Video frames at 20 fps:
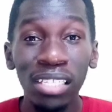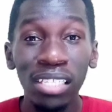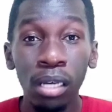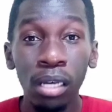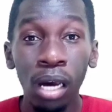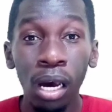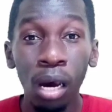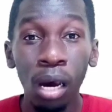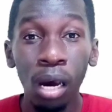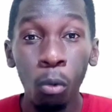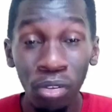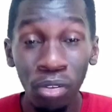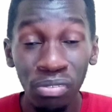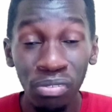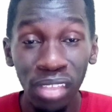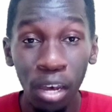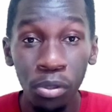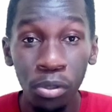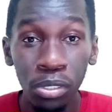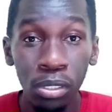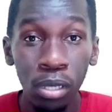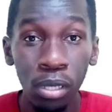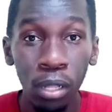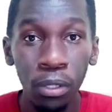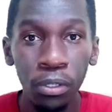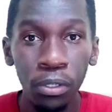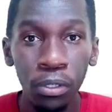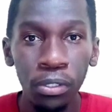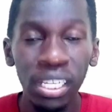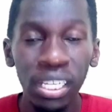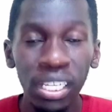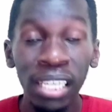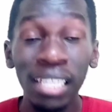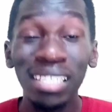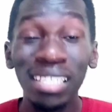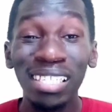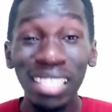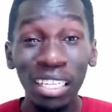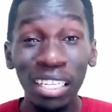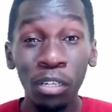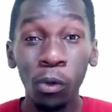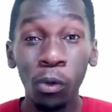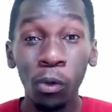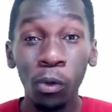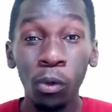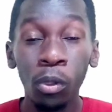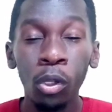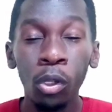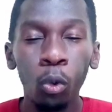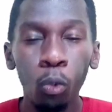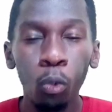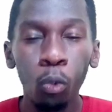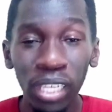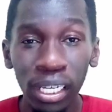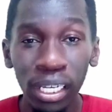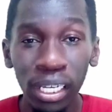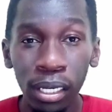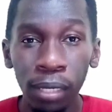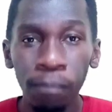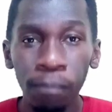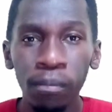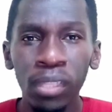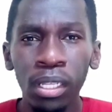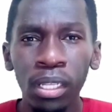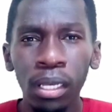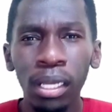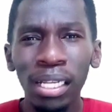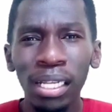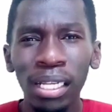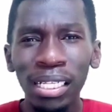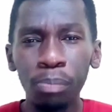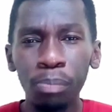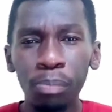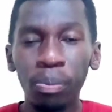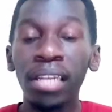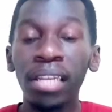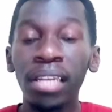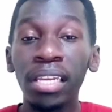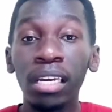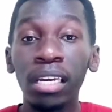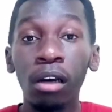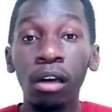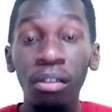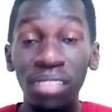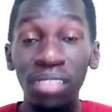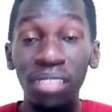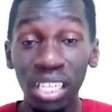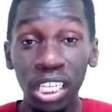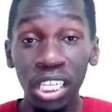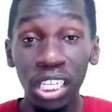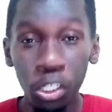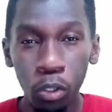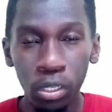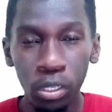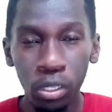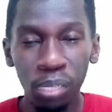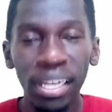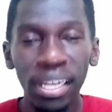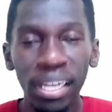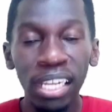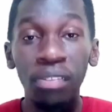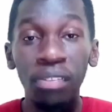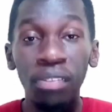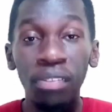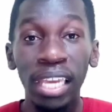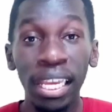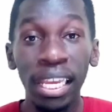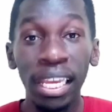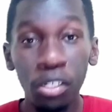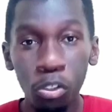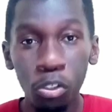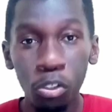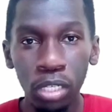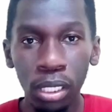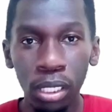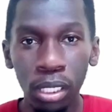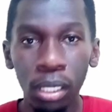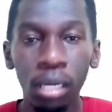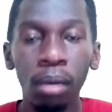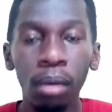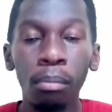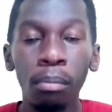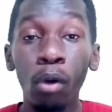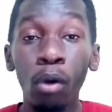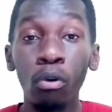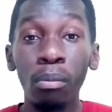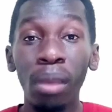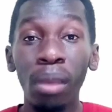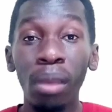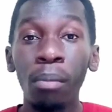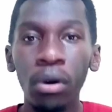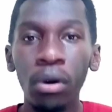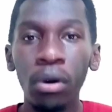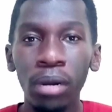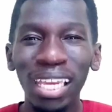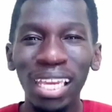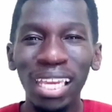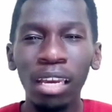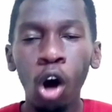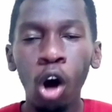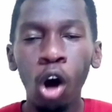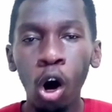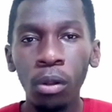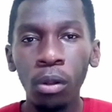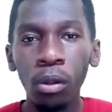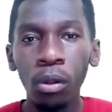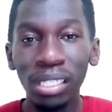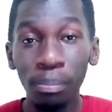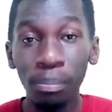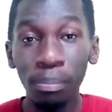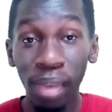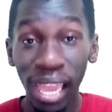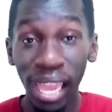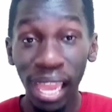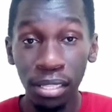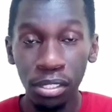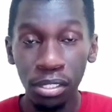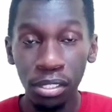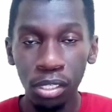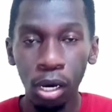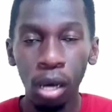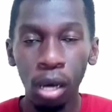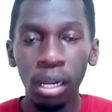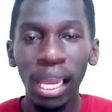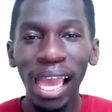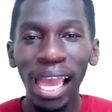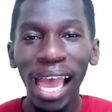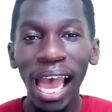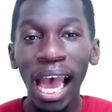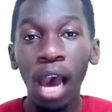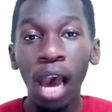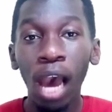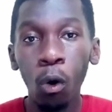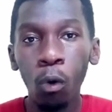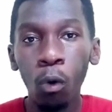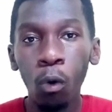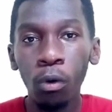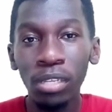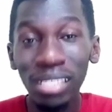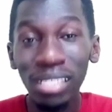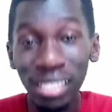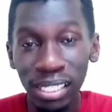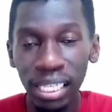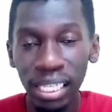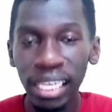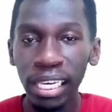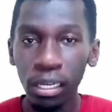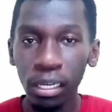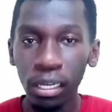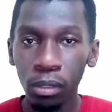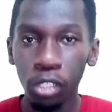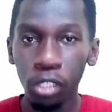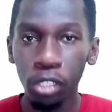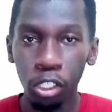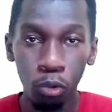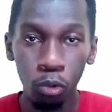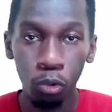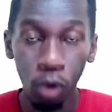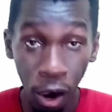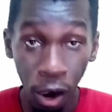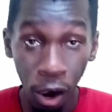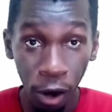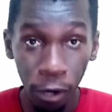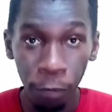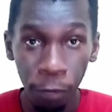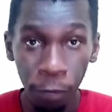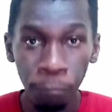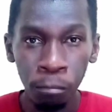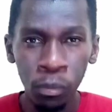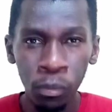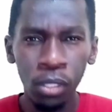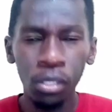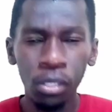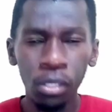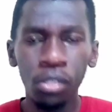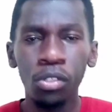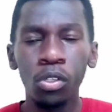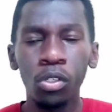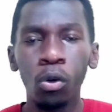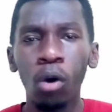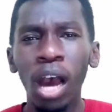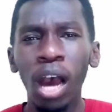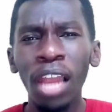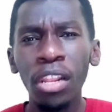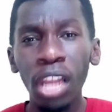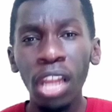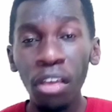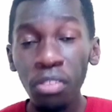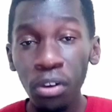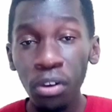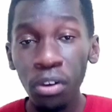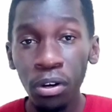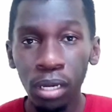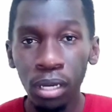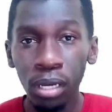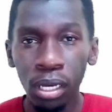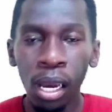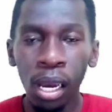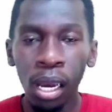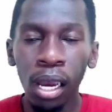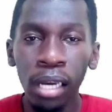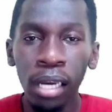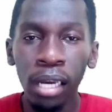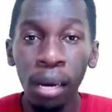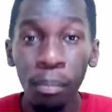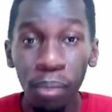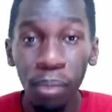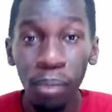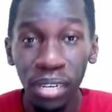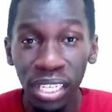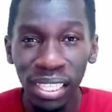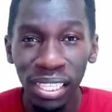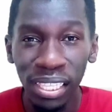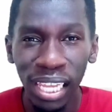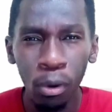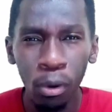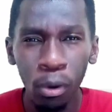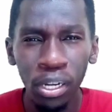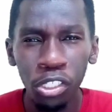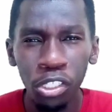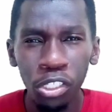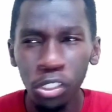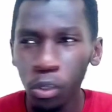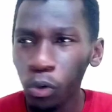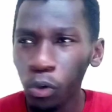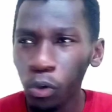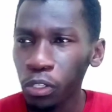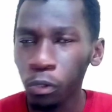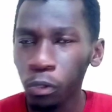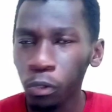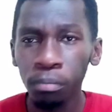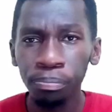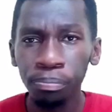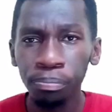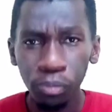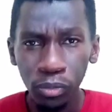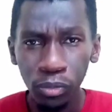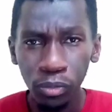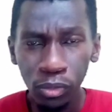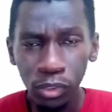as $1,000 in a single week, depending on the niche or depending on the industry. But remember, it all depends on how skilled you are. So, another uh, company that I want to show you